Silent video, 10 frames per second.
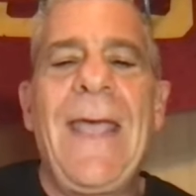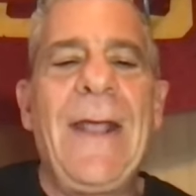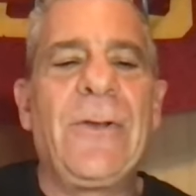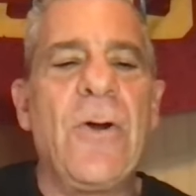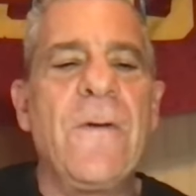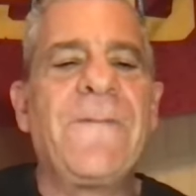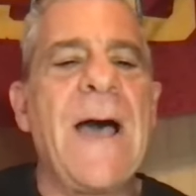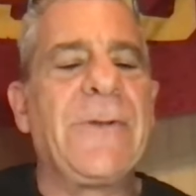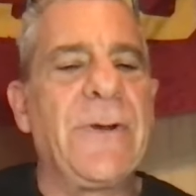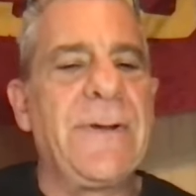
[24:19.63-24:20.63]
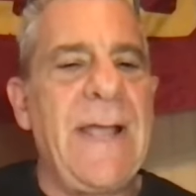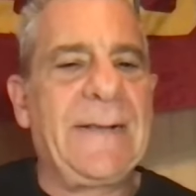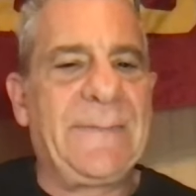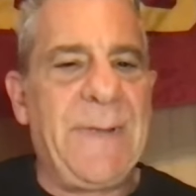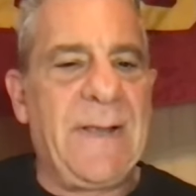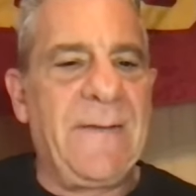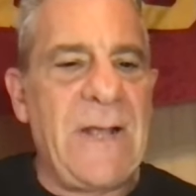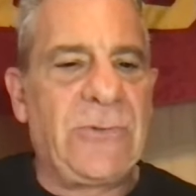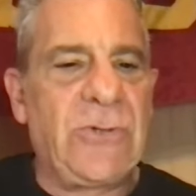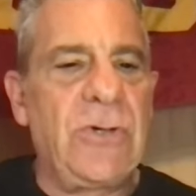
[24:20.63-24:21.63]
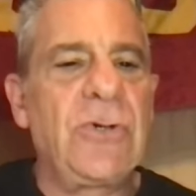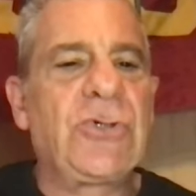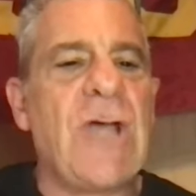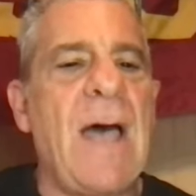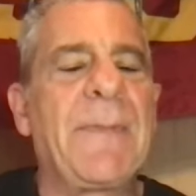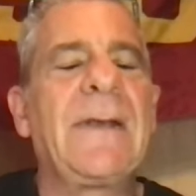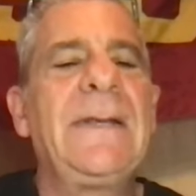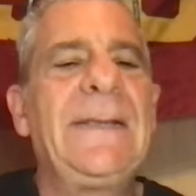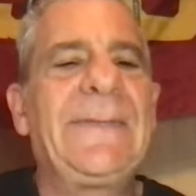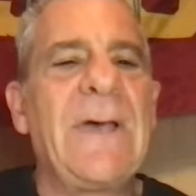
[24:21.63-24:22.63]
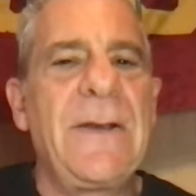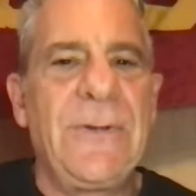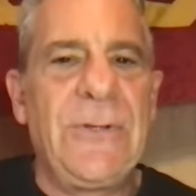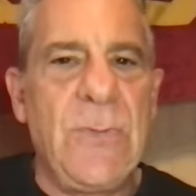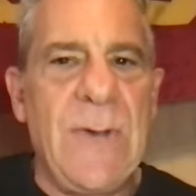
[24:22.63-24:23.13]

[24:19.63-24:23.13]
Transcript: and go find your next big adventure. Shop nissanusa.com.